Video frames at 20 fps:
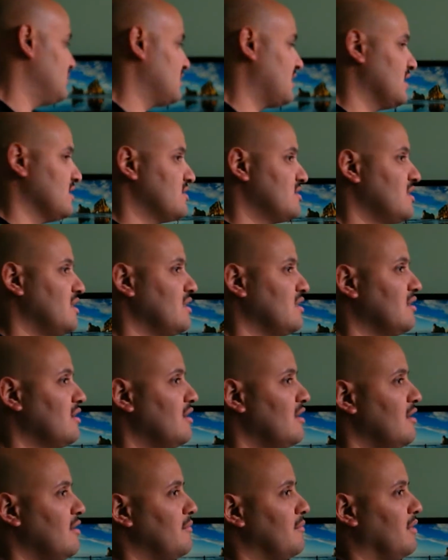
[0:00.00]
as you can
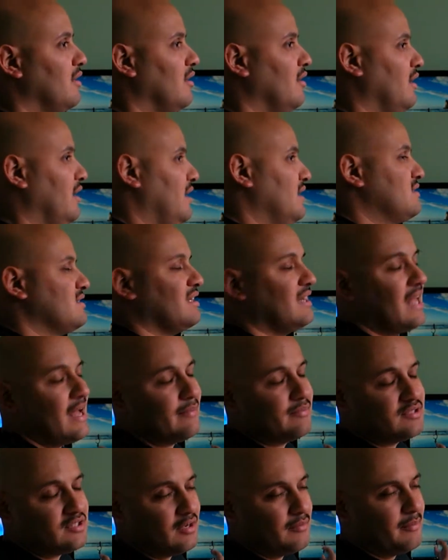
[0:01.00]
see, uh, it's a
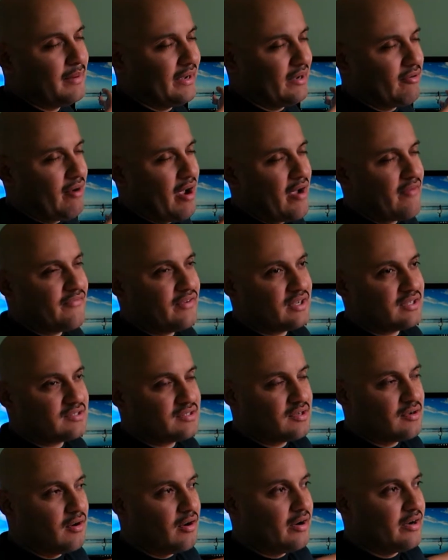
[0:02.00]
laptop. My
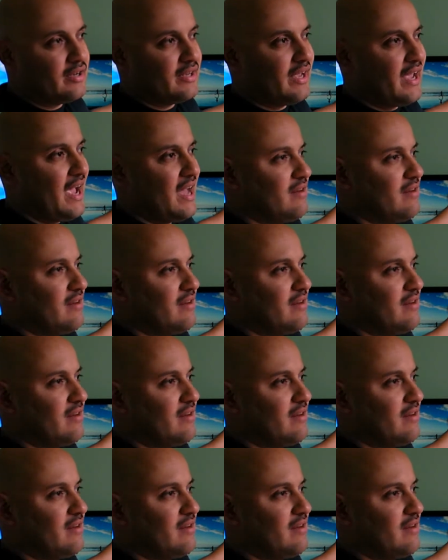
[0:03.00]
graphics card